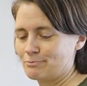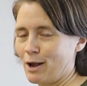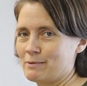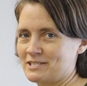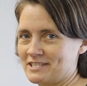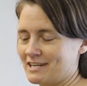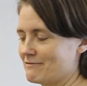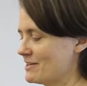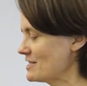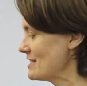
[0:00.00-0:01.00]
probably just going to
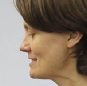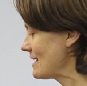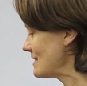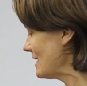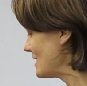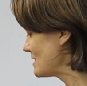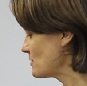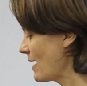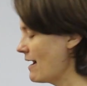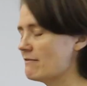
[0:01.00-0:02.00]
finish this as is,
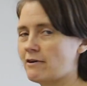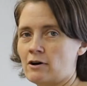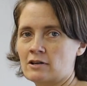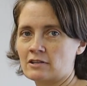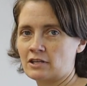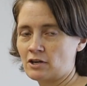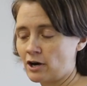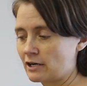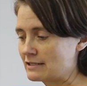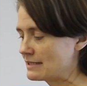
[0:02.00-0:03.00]
so I have all the
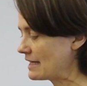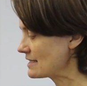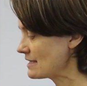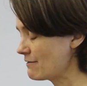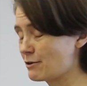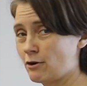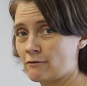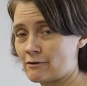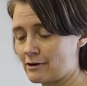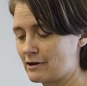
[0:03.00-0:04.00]
yarn that's left
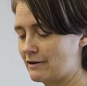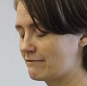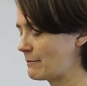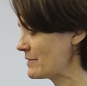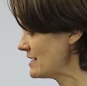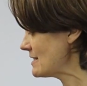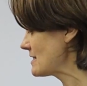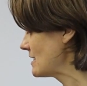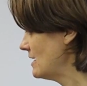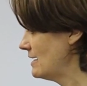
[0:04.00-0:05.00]
over from
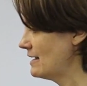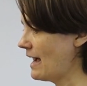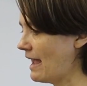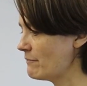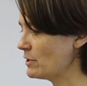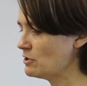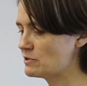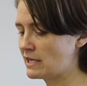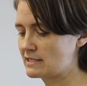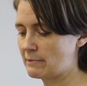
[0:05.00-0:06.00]
this. I have been
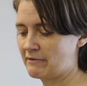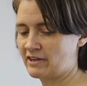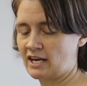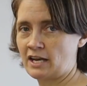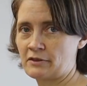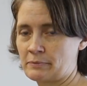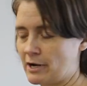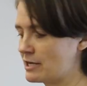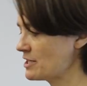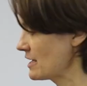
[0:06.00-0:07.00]
using some of it in other
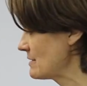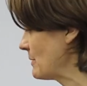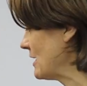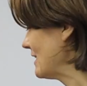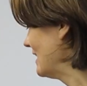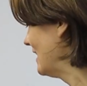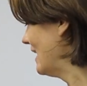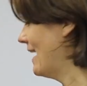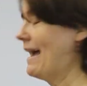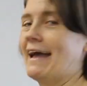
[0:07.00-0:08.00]
projects, but
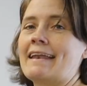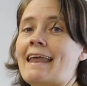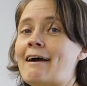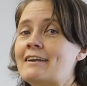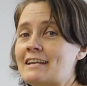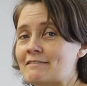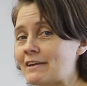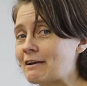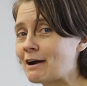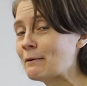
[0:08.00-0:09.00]
now I need to
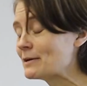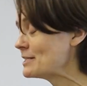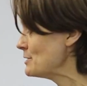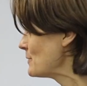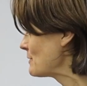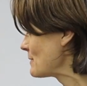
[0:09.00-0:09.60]
figure out what to do with